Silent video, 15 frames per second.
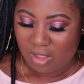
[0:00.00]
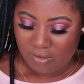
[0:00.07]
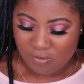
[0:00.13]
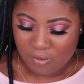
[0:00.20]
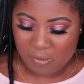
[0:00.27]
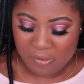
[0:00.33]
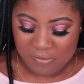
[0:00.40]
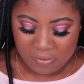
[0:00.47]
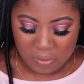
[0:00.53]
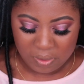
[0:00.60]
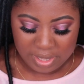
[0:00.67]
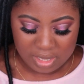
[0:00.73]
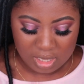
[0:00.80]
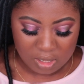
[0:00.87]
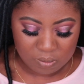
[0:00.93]
For my
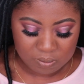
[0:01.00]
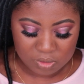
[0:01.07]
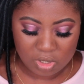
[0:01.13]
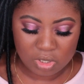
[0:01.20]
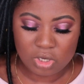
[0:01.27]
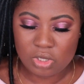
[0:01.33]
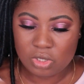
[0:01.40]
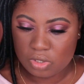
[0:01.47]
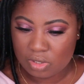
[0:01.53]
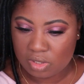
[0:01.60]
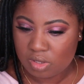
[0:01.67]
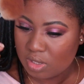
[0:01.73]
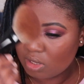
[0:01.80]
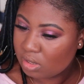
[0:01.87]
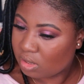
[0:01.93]
forehead, I'm gonna use
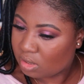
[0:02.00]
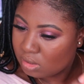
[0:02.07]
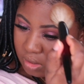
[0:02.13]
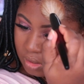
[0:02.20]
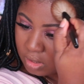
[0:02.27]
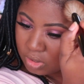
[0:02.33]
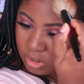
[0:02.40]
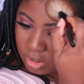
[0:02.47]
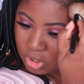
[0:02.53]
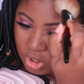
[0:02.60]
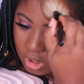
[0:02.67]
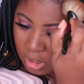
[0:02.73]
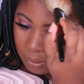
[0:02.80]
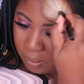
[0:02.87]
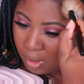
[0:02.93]
this Sonia
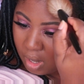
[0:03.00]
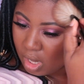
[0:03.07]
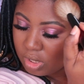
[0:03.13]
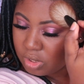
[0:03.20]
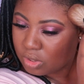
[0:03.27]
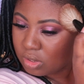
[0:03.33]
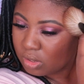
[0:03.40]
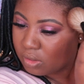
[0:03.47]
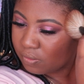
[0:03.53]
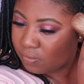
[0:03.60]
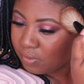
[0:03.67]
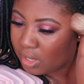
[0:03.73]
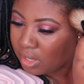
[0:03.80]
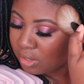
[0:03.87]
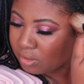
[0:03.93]
G brush, the
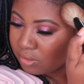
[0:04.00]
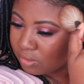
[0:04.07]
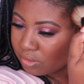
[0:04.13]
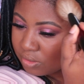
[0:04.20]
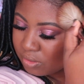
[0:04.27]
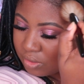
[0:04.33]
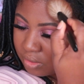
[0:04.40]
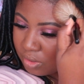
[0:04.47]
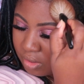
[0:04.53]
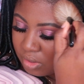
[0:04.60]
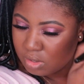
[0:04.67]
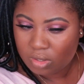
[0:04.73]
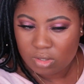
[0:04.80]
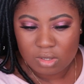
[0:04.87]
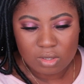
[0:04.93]
Face,
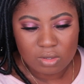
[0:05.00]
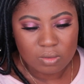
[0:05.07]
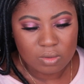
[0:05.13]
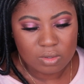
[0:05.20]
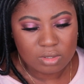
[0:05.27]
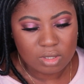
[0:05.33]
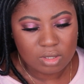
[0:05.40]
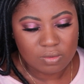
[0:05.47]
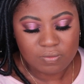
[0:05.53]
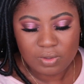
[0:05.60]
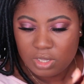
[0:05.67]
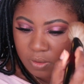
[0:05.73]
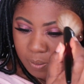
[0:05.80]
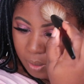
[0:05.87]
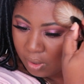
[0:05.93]
what is it, the
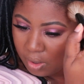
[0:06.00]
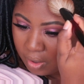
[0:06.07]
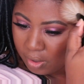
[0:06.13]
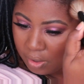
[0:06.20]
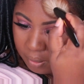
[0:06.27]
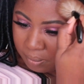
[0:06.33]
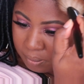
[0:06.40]
Face Pro?